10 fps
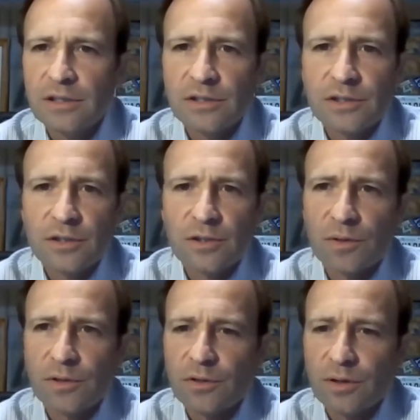share
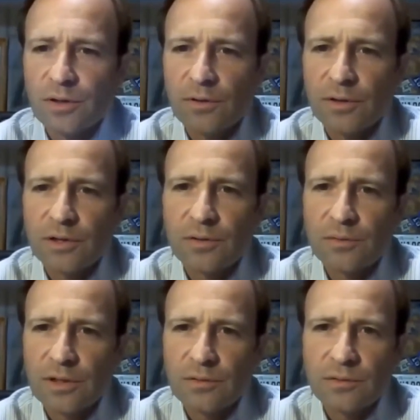it with you, although I
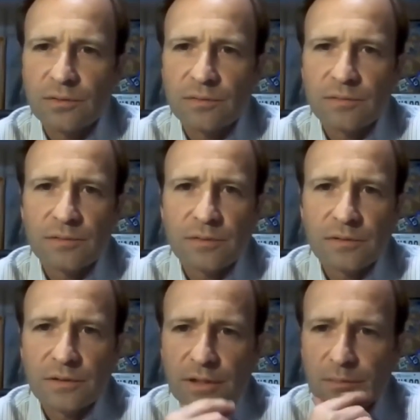don't
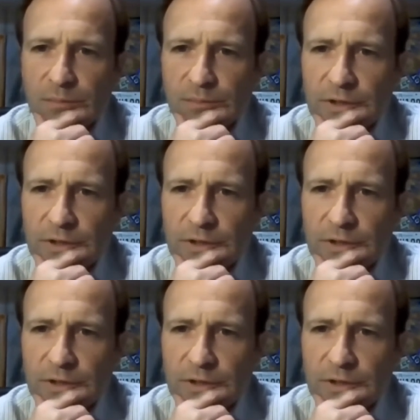see it.